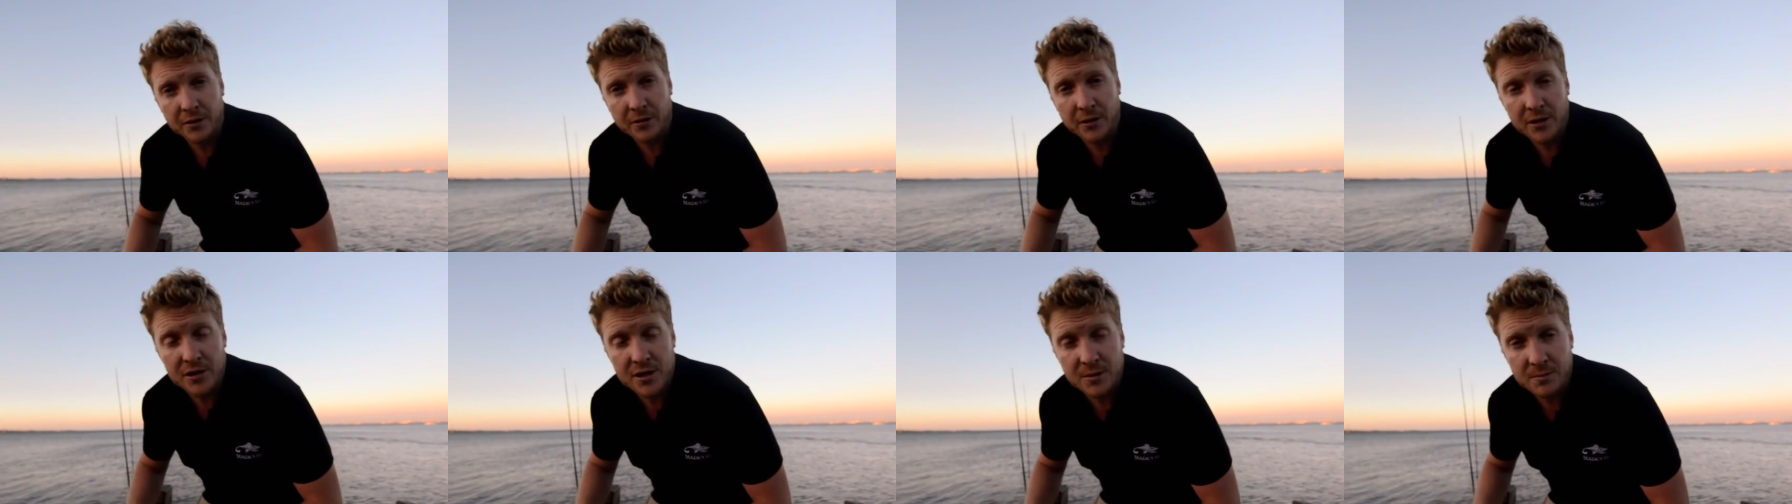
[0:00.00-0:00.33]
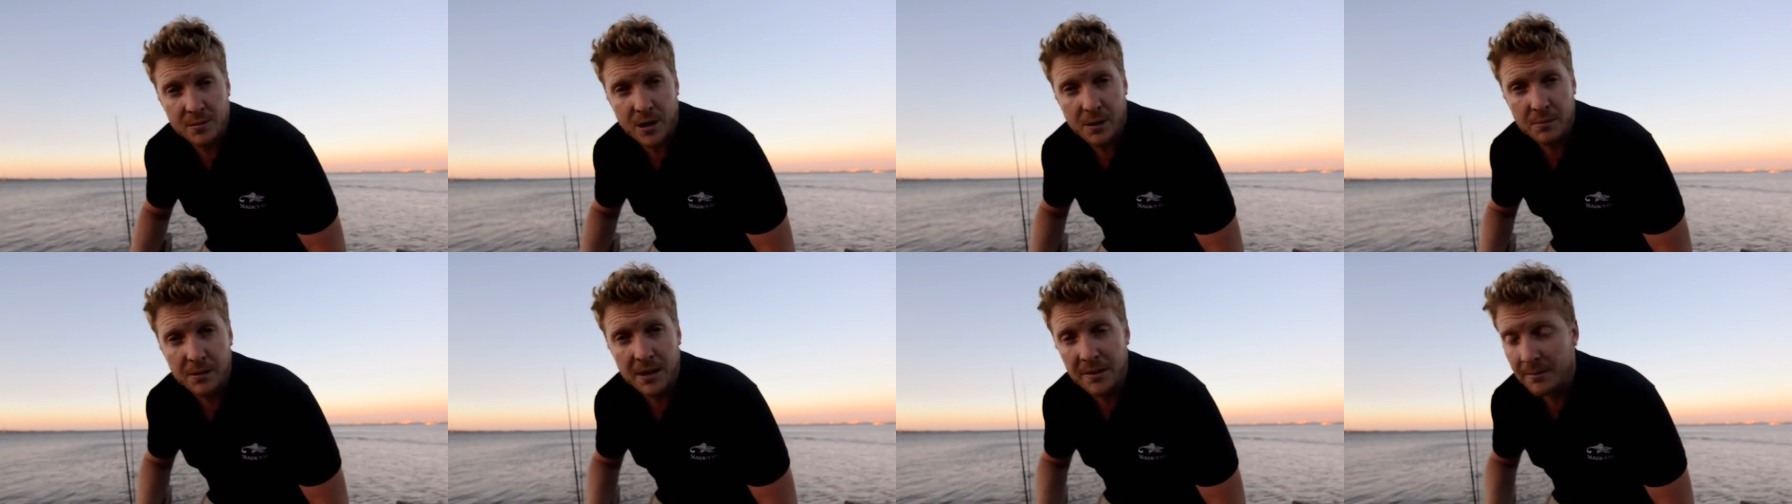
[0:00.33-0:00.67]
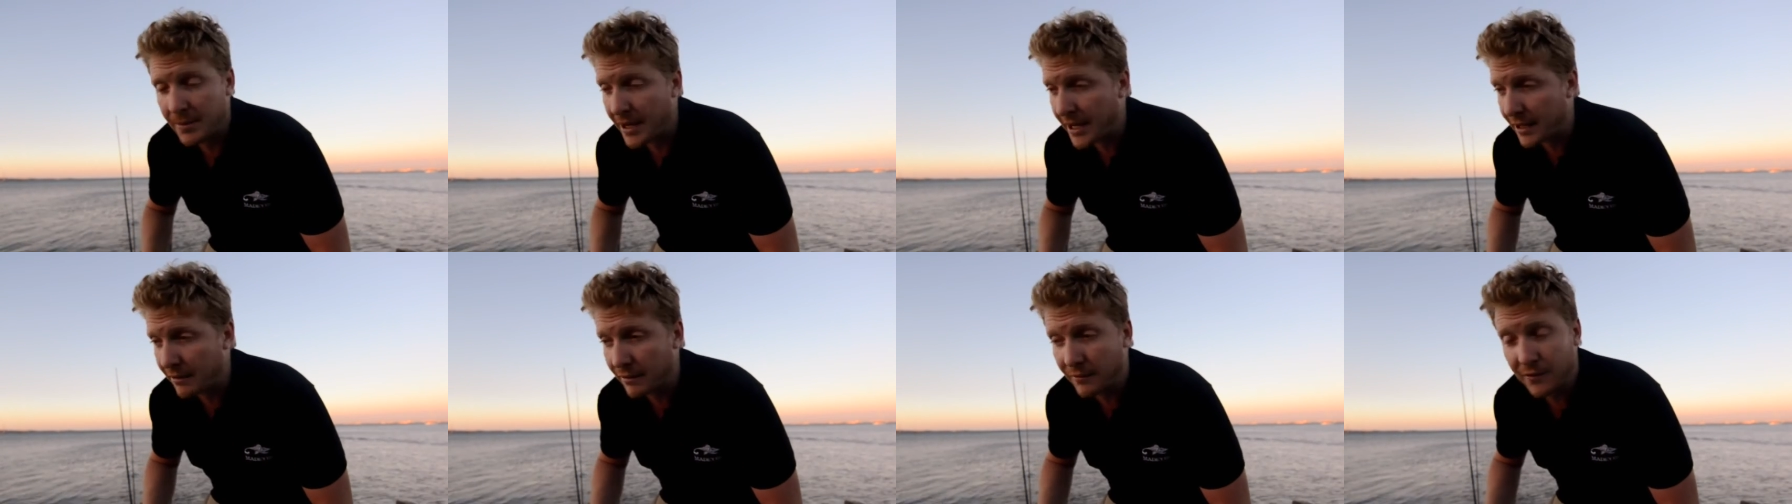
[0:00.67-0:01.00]
rods are probably
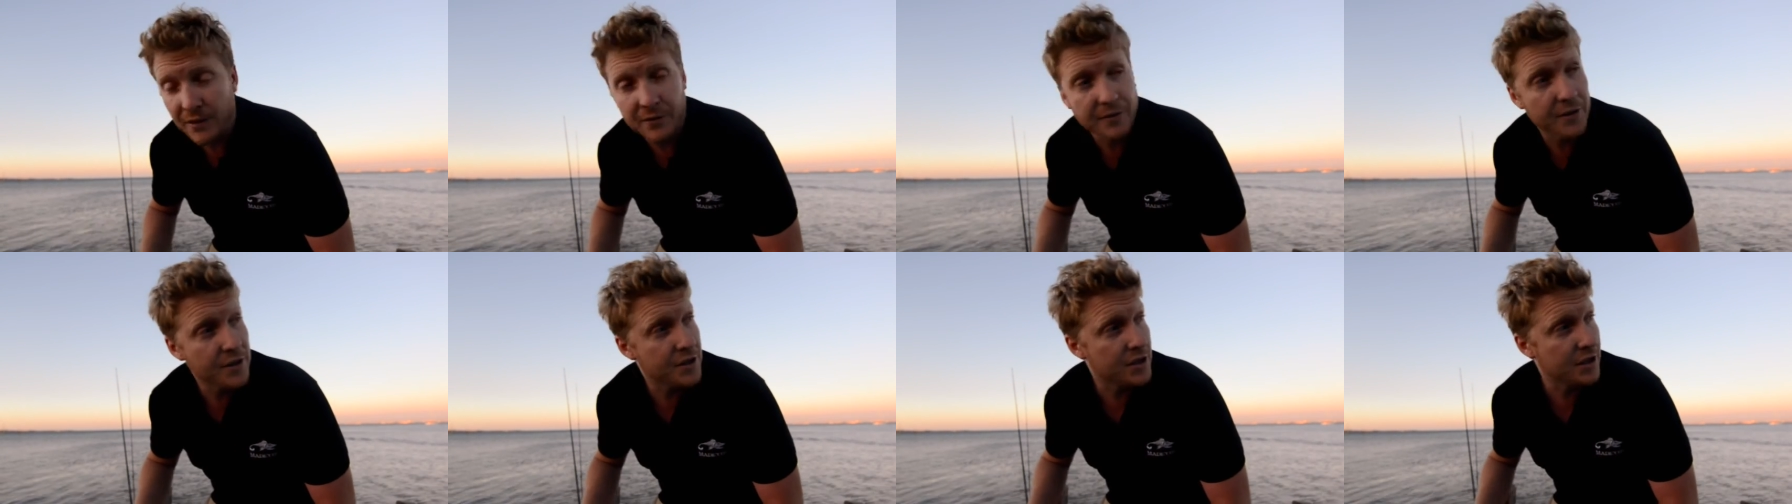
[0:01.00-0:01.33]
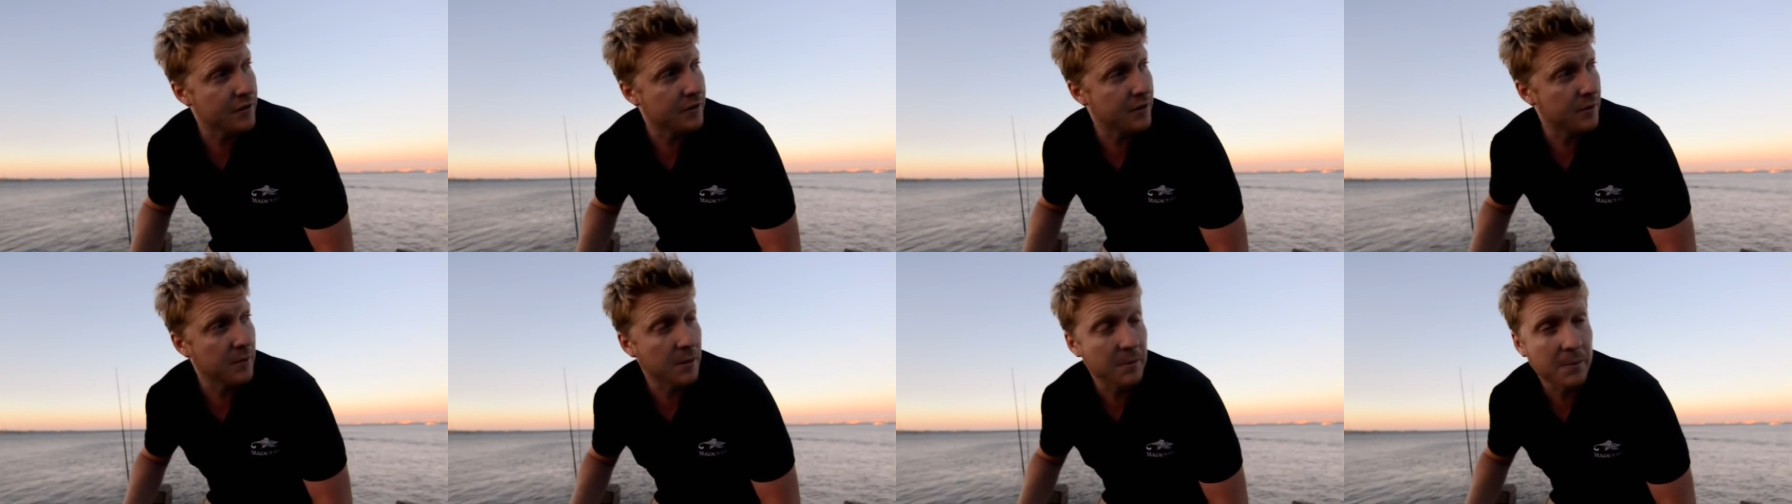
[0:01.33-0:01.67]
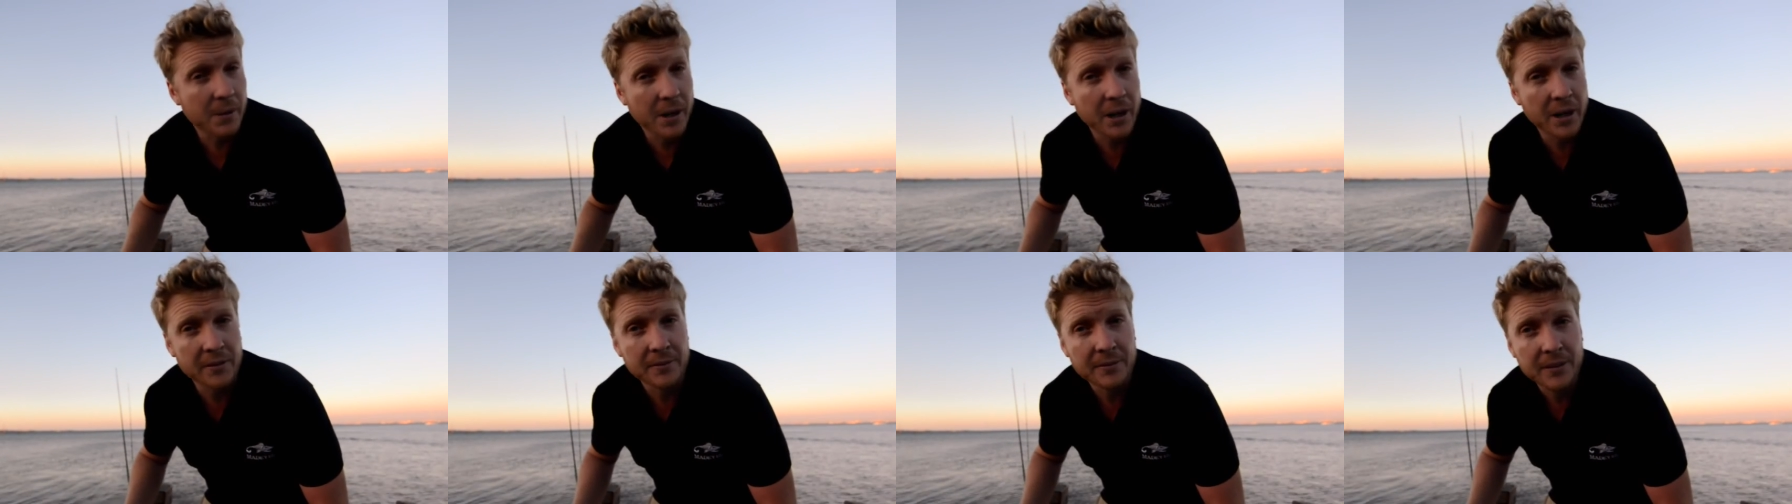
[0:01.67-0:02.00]
better if you're fishing from a
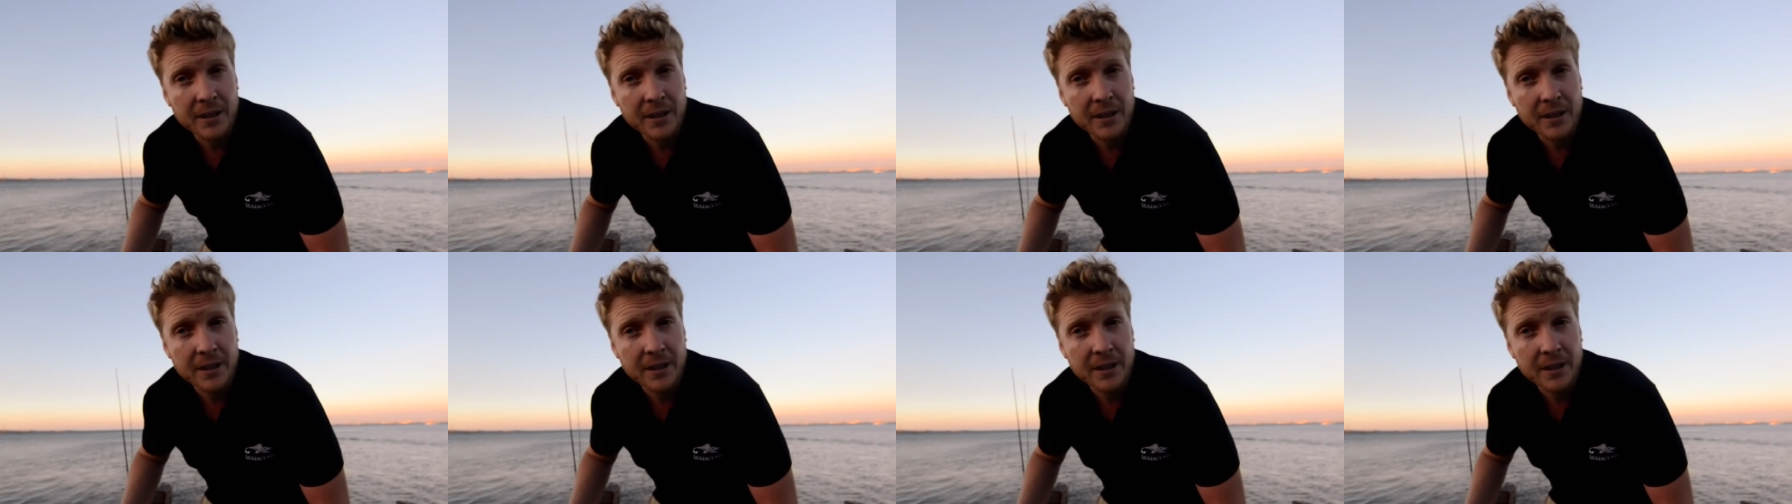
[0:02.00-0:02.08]
boat.